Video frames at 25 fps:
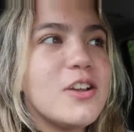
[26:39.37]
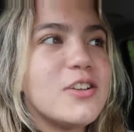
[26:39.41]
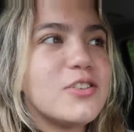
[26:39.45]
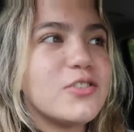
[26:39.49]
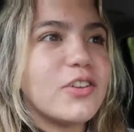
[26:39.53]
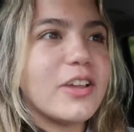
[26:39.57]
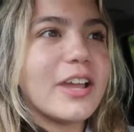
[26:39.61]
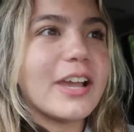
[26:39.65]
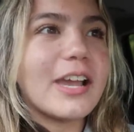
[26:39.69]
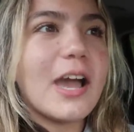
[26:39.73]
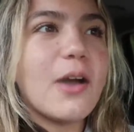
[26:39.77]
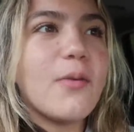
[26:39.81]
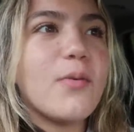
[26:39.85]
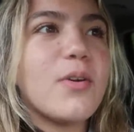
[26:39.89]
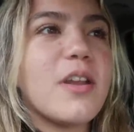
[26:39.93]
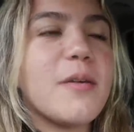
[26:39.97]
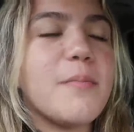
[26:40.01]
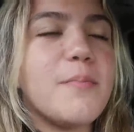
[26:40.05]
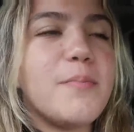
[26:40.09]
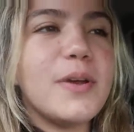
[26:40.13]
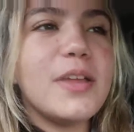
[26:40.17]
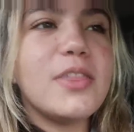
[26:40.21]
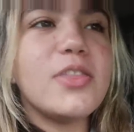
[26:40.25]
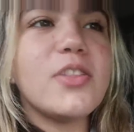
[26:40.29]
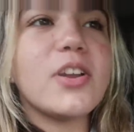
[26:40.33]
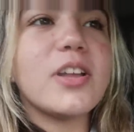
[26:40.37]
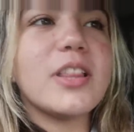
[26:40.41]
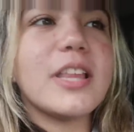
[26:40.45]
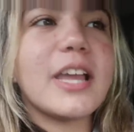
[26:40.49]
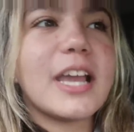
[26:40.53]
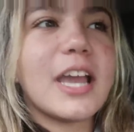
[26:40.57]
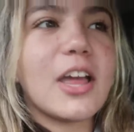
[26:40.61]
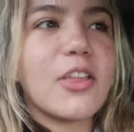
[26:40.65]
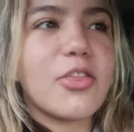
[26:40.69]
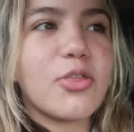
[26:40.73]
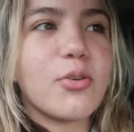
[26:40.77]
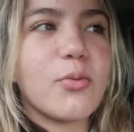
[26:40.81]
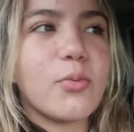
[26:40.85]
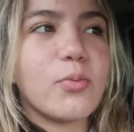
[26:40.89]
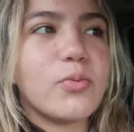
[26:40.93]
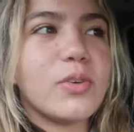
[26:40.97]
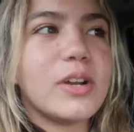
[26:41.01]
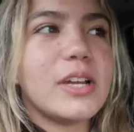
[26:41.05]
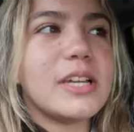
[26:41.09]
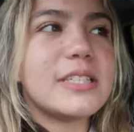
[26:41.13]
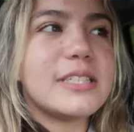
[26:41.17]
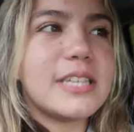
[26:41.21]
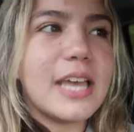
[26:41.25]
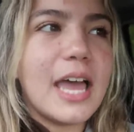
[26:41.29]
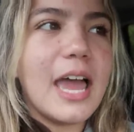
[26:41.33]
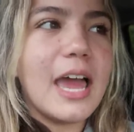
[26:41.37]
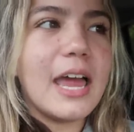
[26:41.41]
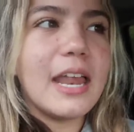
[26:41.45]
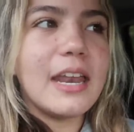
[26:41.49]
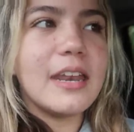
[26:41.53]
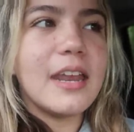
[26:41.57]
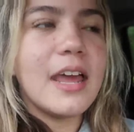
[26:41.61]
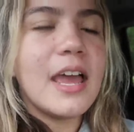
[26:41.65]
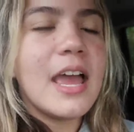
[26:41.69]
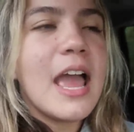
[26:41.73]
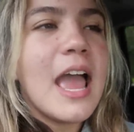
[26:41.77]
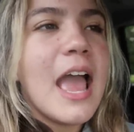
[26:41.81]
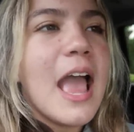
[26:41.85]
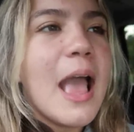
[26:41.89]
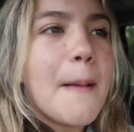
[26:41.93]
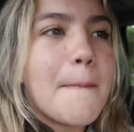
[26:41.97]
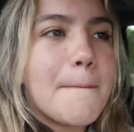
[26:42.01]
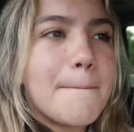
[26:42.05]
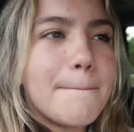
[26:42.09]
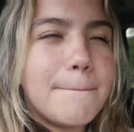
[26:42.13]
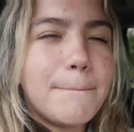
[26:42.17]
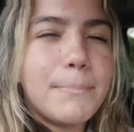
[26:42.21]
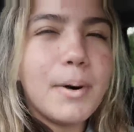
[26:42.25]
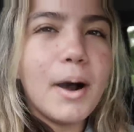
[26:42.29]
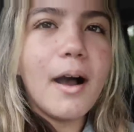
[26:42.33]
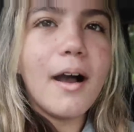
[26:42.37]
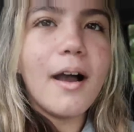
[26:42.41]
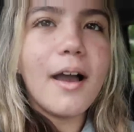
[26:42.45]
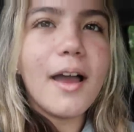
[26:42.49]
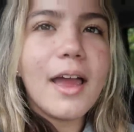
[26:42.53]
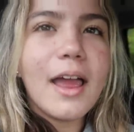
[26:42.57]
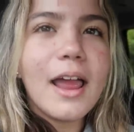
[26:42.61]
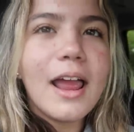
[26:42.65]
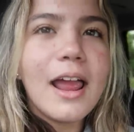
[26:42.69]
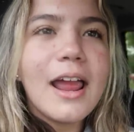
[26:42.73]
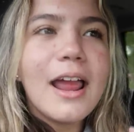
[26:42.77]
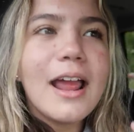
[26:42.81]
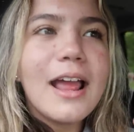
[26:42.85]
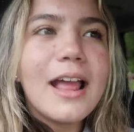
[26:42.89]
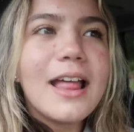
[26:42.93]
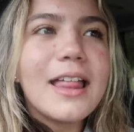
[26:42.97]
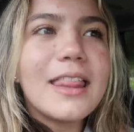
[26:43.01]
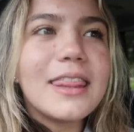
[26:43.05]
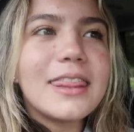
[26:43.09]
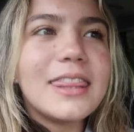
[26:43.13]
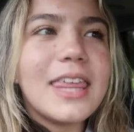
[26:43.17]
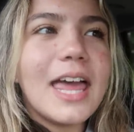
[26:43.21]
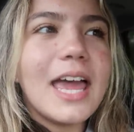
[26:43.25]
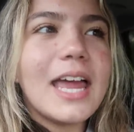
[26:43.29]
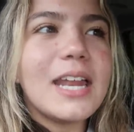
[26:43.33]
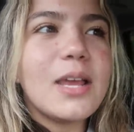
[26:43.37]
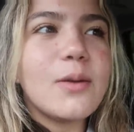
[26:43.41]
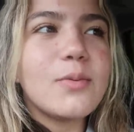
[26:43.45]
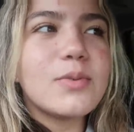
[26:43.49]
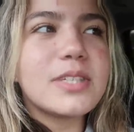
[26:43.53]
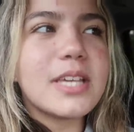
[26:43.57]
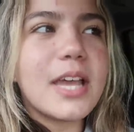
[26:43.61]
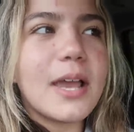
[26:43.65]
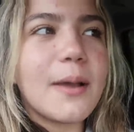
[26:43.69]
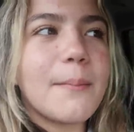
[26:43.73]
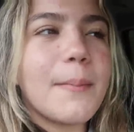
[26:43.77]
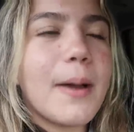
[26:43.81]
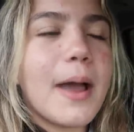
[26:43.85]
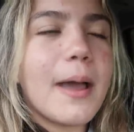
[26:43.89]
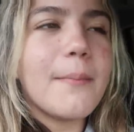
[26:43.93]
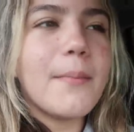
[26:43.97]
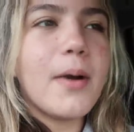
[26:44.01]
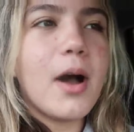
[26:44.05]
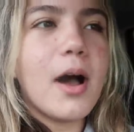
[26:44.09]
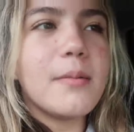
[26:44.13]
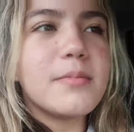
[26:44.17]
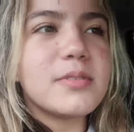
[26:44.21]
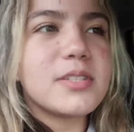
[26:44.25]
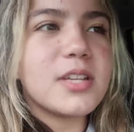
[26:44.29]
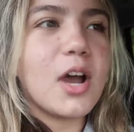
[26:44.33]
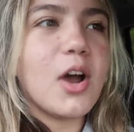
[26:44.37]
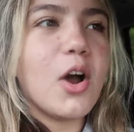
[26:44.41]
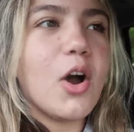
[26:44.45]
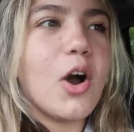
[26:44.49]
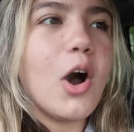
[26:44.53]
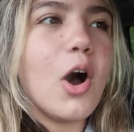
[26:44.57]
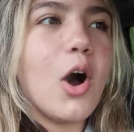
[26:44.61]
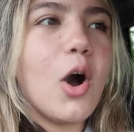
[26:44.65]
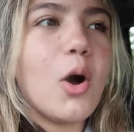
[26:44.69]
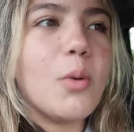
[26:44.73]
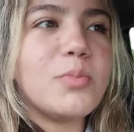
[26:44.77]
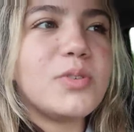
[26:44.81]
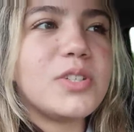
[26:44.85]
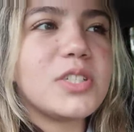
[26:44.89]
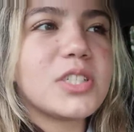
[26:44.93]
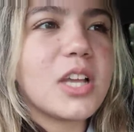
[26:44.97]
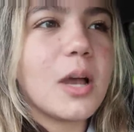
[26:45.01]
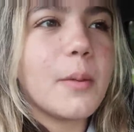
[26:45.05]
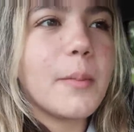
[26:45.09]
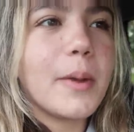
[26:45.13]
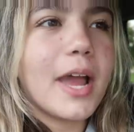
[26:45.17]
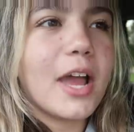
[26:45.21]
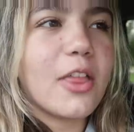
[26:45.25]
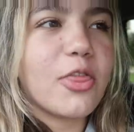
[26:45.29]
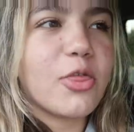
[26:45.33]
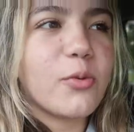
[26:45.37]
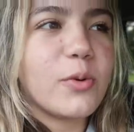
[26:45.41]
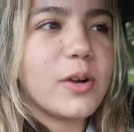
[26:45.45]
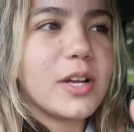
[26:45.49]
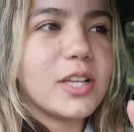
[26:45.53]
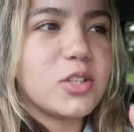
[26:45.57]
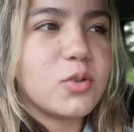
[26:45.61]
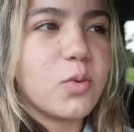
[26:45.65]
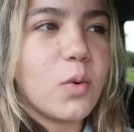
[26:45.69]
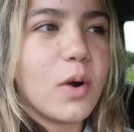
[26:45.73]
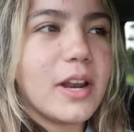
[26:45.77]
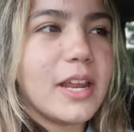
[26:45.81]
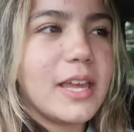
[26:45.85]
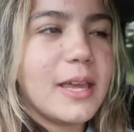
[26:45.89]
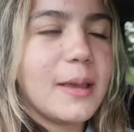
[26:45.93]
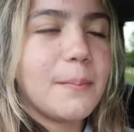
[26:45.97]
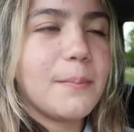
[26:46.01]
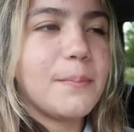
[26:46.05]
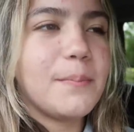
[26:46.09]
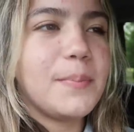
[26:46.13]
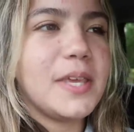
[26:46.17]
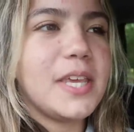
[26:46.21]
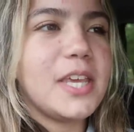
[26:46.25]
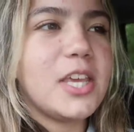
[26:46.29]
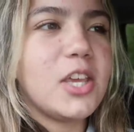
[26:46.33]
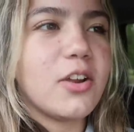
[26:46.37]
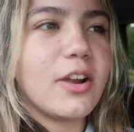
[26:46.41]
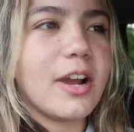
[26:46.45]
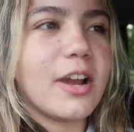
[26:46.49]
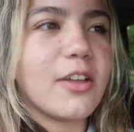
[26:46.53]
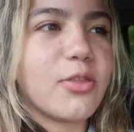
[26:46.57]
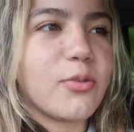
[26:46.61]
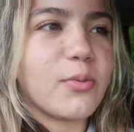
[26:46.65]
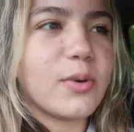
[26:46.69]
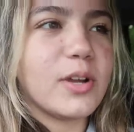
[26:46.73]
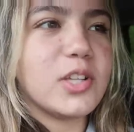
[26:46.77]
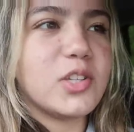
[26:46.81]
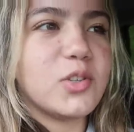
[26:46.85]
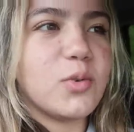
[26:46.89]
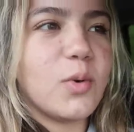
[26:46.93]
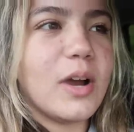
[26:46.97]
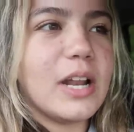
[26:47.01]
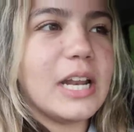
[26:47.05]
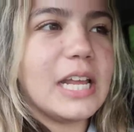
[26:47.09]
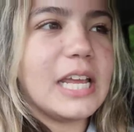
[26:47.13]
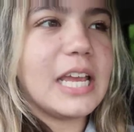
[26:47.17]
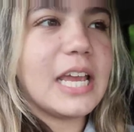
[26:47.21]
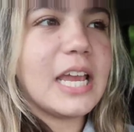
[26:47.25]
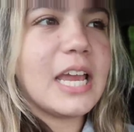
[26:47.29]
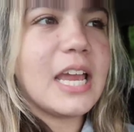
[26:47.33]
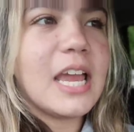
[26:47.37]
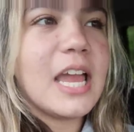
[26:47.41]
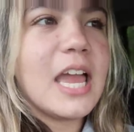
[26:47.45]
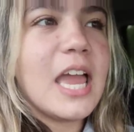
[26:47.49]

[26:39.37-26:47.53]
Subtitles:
So like I would have been there like at 3:10, but then he was like, my mom's not home, she's coming at 3:20, be here at 3:20.